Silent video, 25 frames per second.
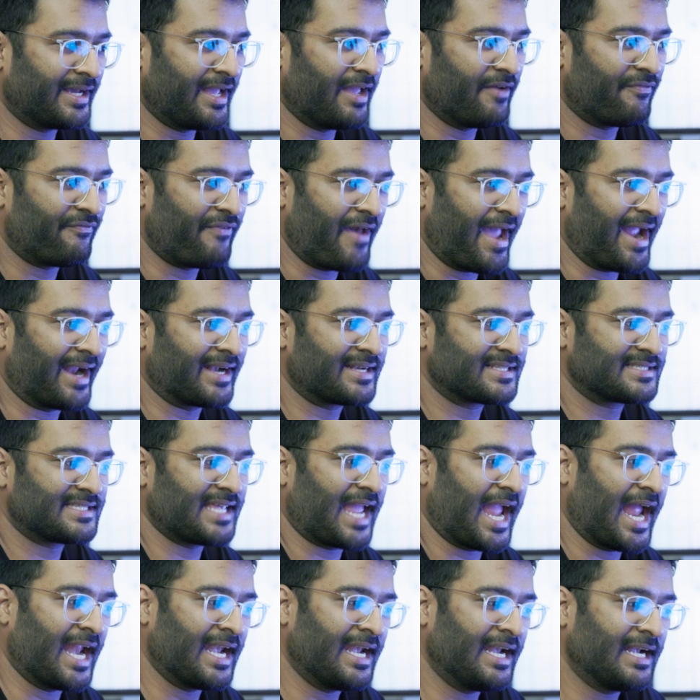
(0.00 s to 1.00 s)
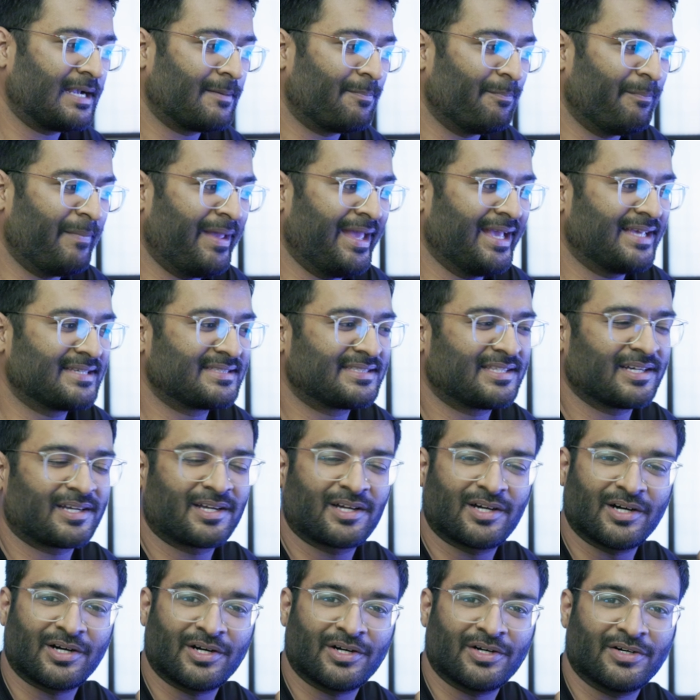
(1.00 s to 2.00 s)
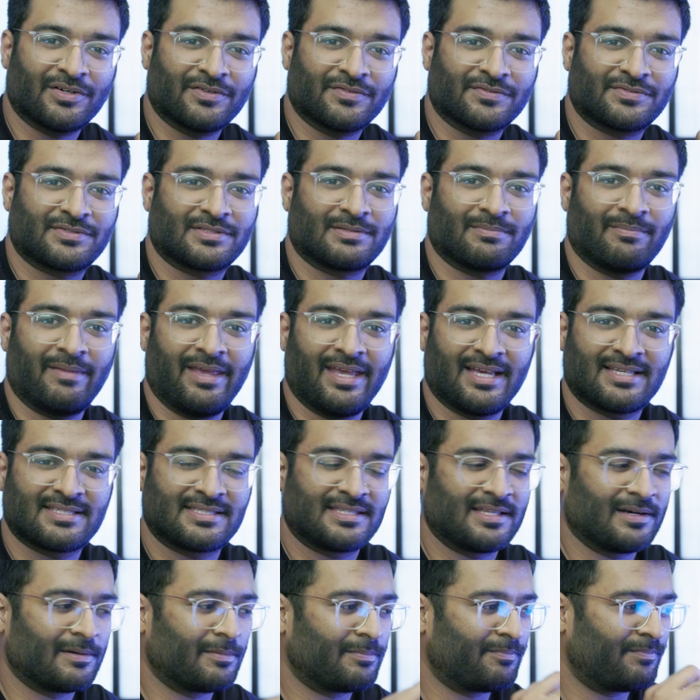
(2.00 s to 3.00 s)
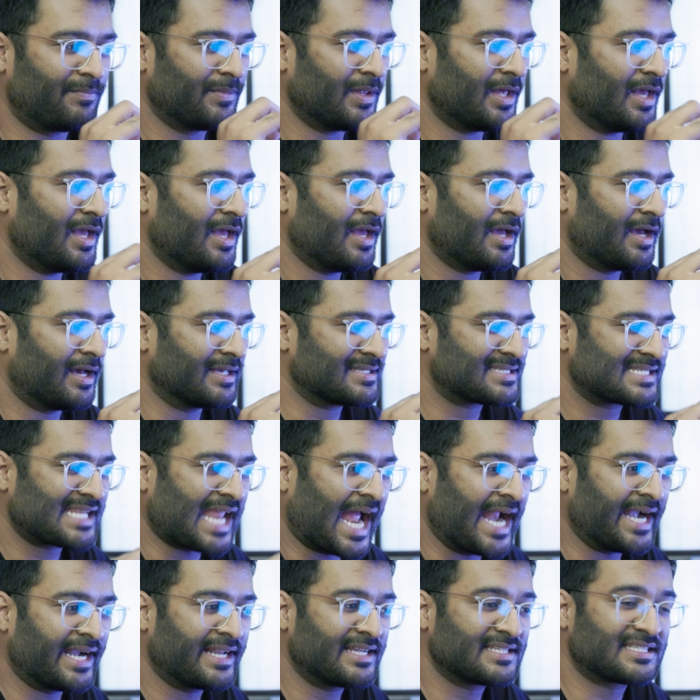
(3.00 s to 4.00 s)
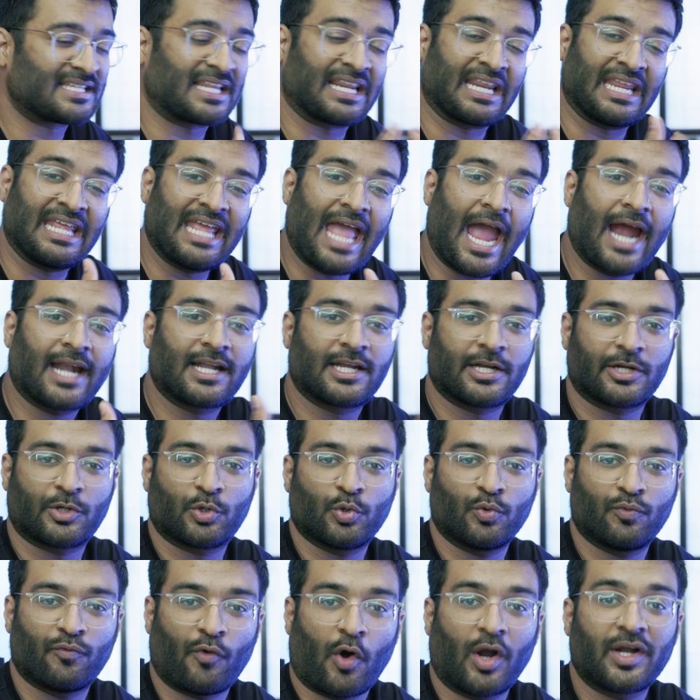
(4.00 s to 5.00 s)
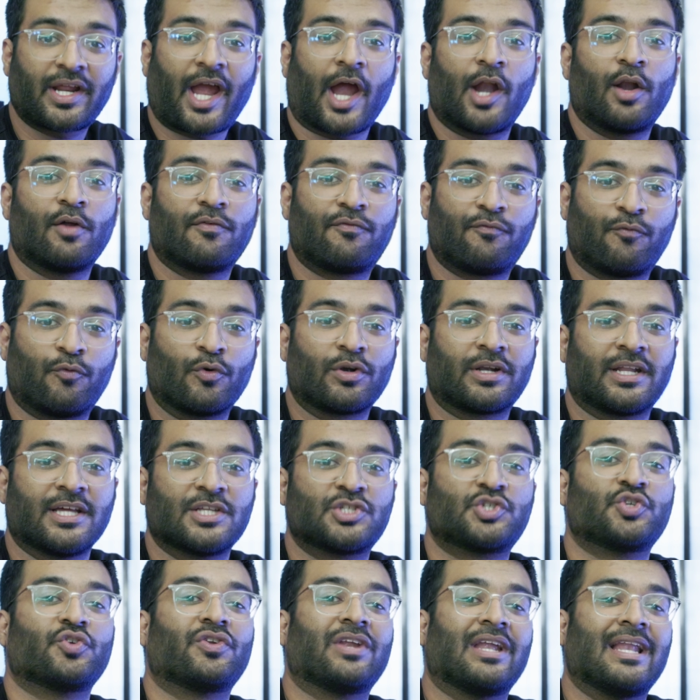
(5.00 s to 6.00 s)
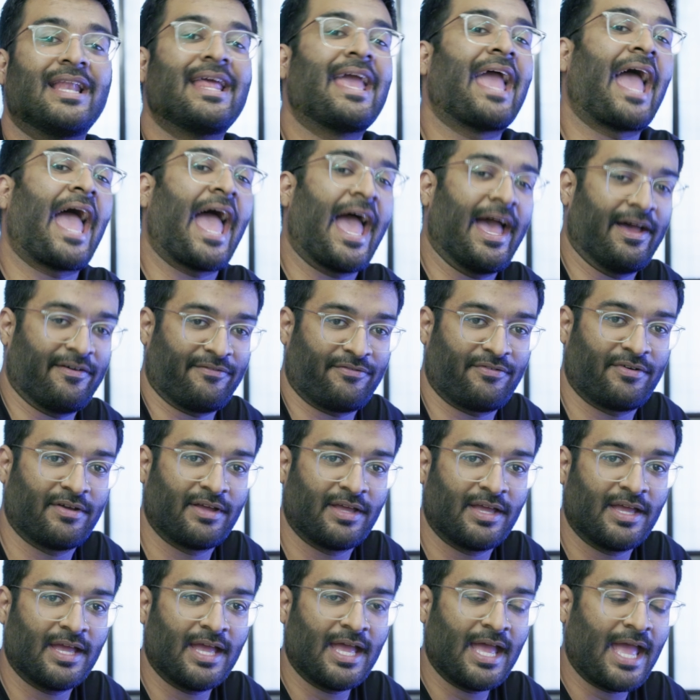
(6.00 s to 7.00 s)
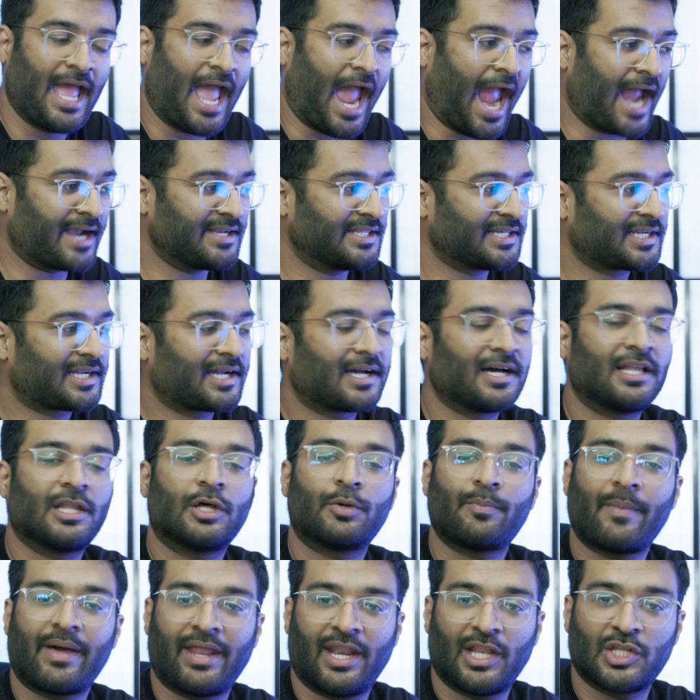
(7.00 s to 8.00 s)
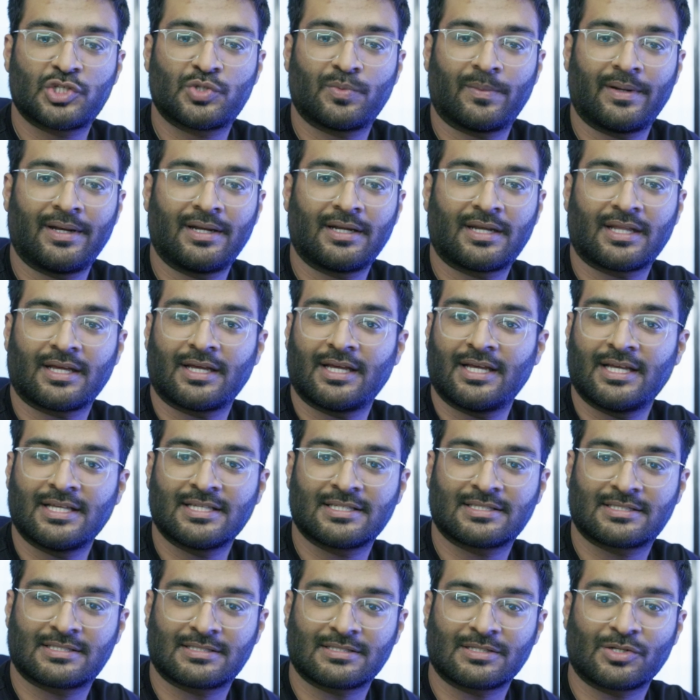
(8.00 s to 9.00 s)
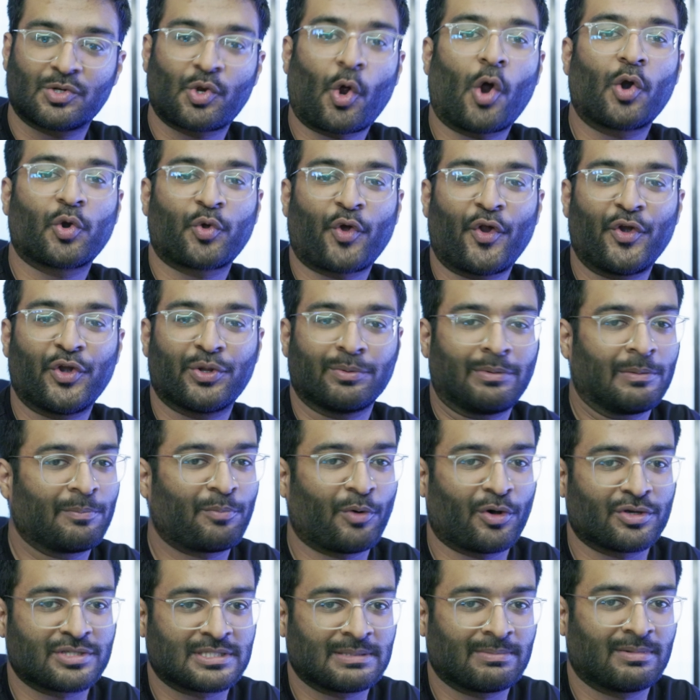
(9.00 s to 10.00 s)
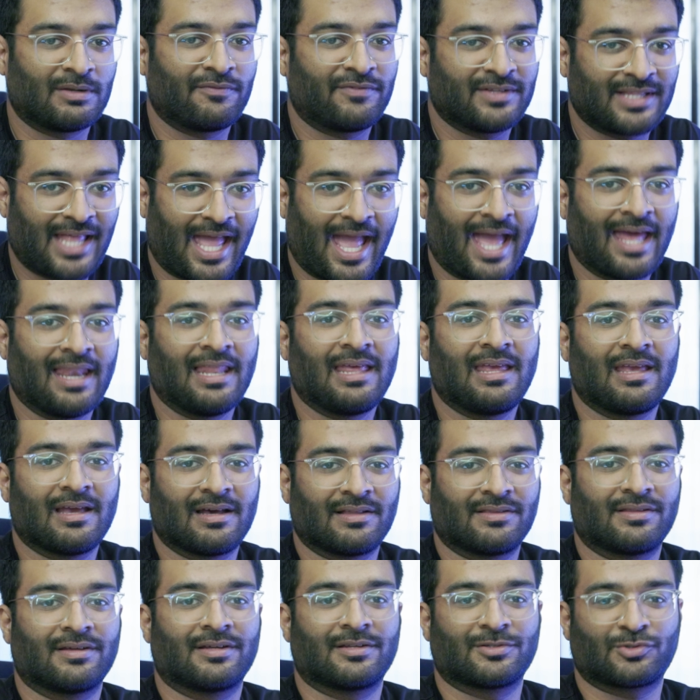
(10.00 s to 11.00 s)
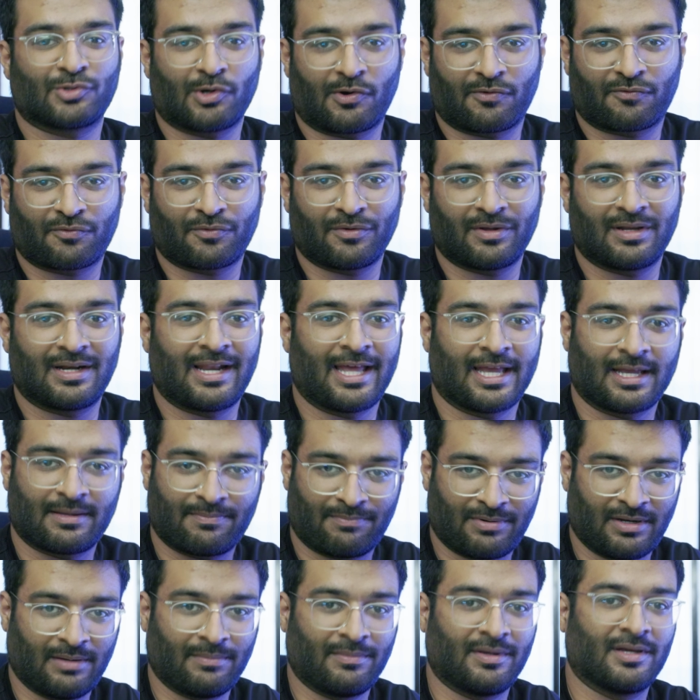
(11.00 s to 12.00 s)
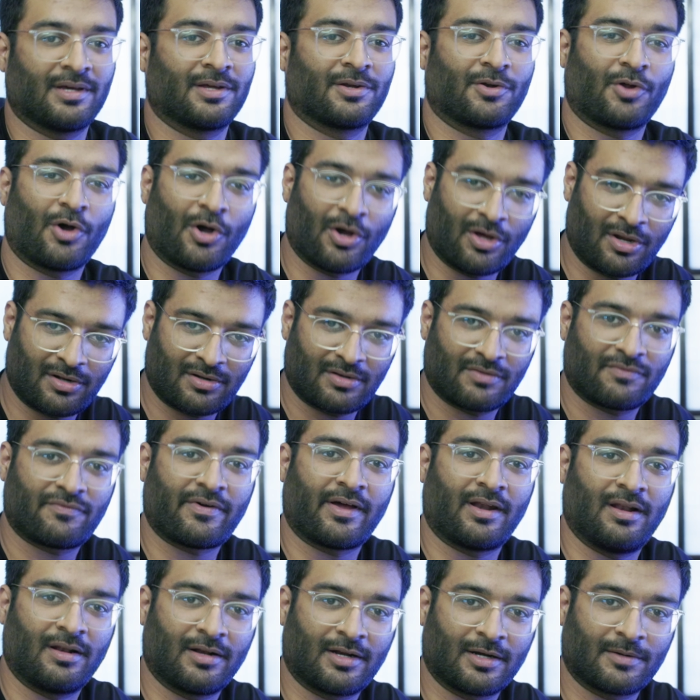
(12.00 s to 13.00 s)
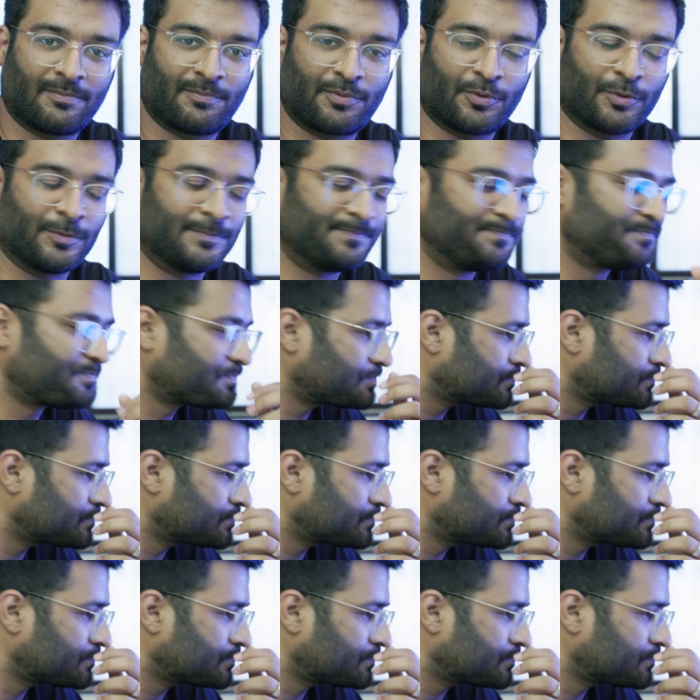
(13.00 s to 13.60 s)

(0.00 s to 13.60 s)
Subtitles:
effects, and it makes the curves, makes the sliders react to what kind of footage you really have. And the color management is not going to be possible with any other software like Premiere or Final Cut Pro.